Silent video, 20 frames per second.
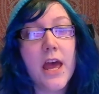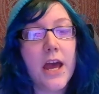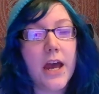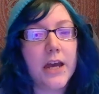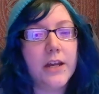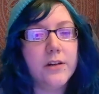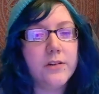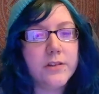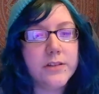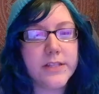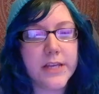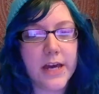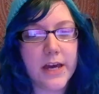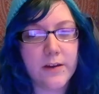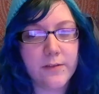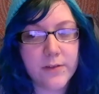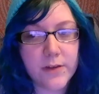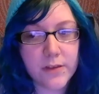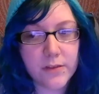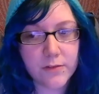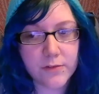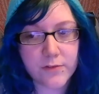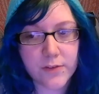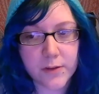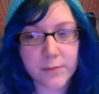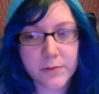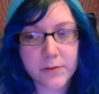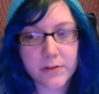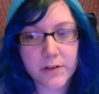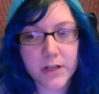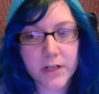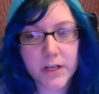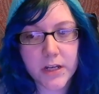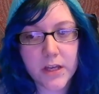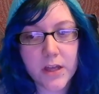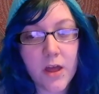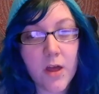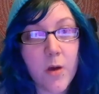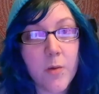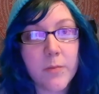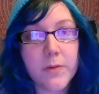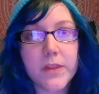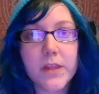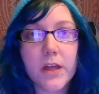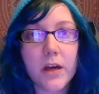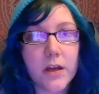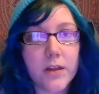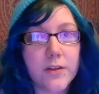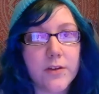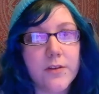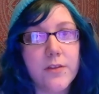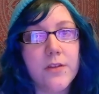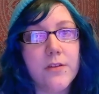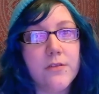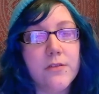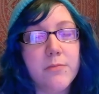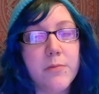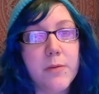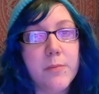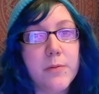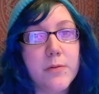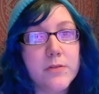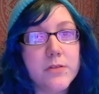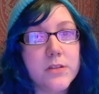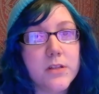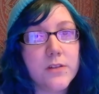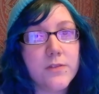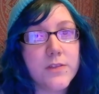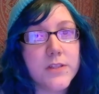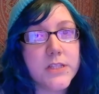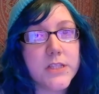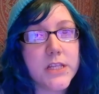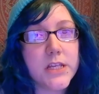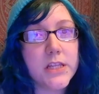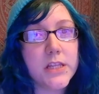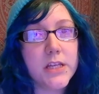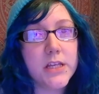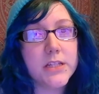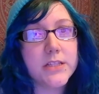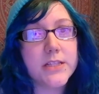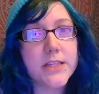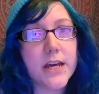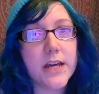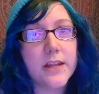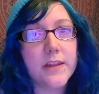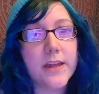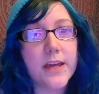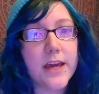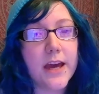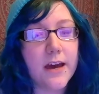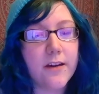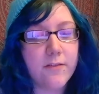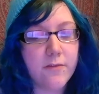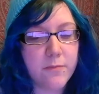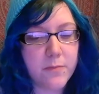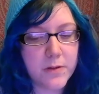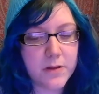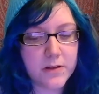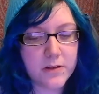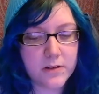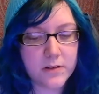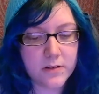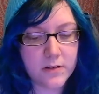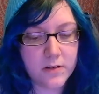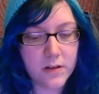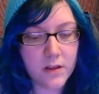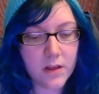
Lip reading: I know it's halfway through February, but the other thing with my post office lately is that they have been,